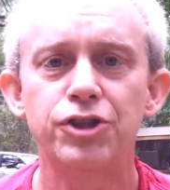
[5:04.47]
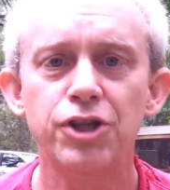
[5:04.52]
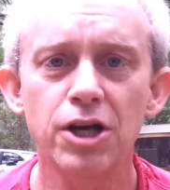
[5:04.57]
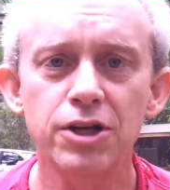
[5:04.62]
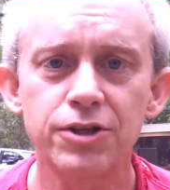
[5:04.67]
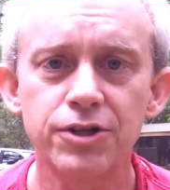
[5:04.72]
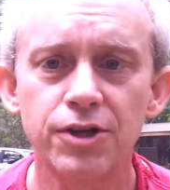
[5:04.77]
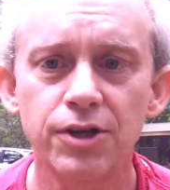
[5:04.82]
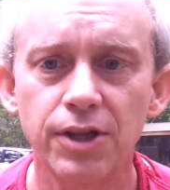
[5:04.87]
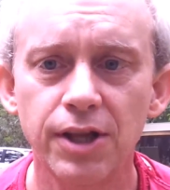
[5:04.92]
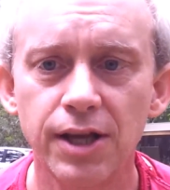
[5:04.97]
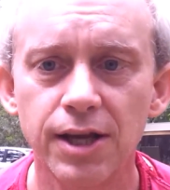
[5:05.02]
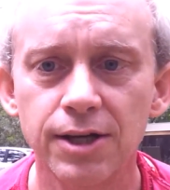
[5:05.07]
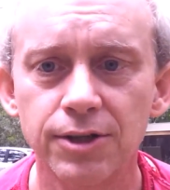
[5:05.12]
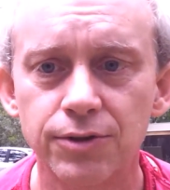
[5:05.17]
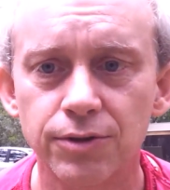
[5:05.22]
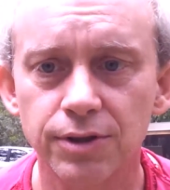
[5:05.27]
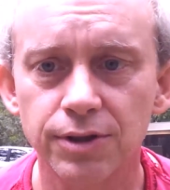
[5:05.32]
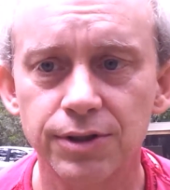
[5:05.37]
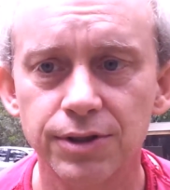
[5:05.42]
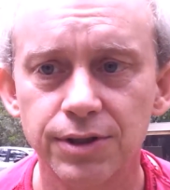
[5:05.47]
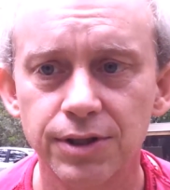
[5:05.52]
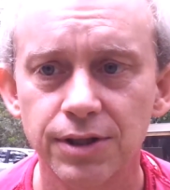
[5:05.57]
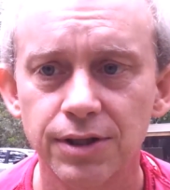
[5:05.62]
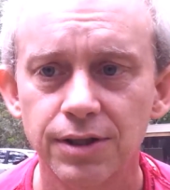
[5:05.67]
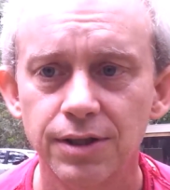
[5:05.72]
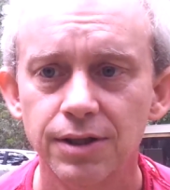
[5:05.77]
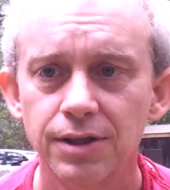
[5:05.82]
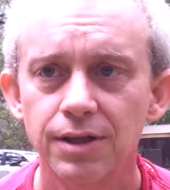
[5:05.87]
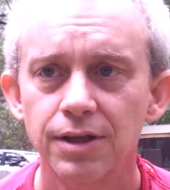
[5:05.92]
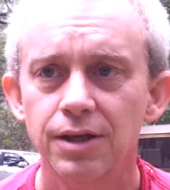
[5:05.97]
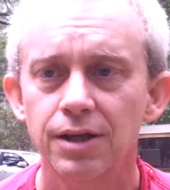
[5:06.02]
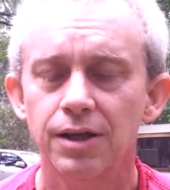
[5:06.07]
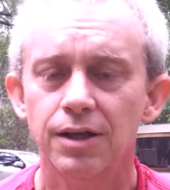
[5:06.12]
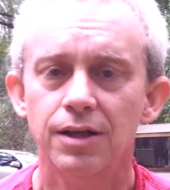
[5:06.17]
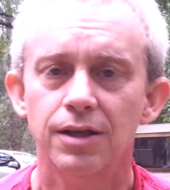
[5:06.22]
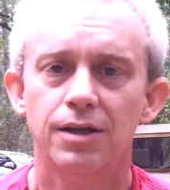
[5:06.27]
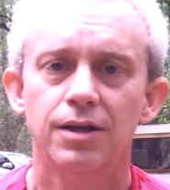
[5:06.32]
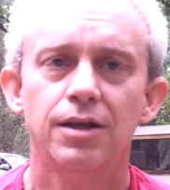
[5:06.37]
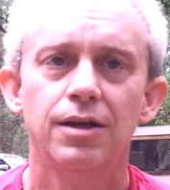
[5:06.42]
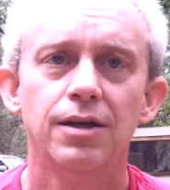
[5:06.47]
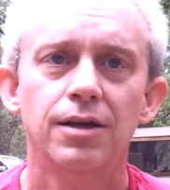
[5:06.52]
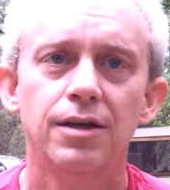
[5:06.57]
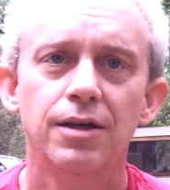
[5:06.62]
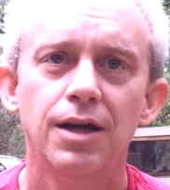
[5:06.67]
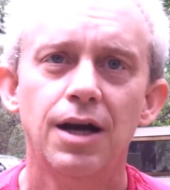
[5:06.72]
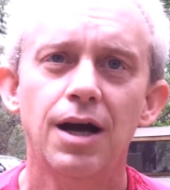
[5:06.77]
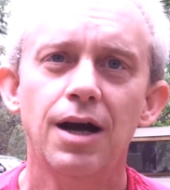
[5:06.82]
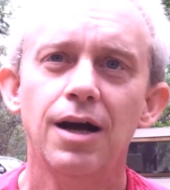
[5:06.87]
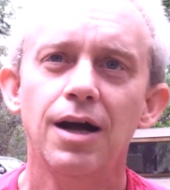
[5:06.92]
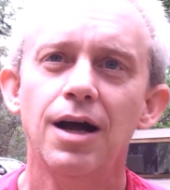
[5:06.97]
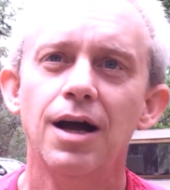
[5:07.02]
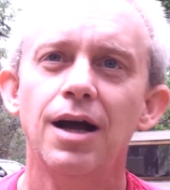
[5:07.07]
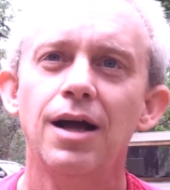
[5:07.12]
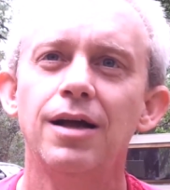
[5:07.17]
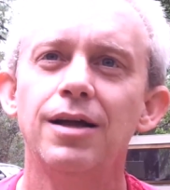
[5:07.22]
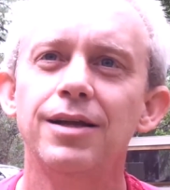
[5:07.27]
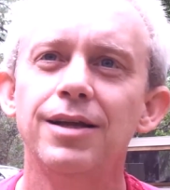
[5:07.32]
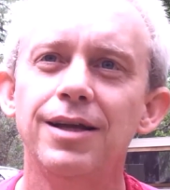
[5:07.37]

just to the interest. I, I,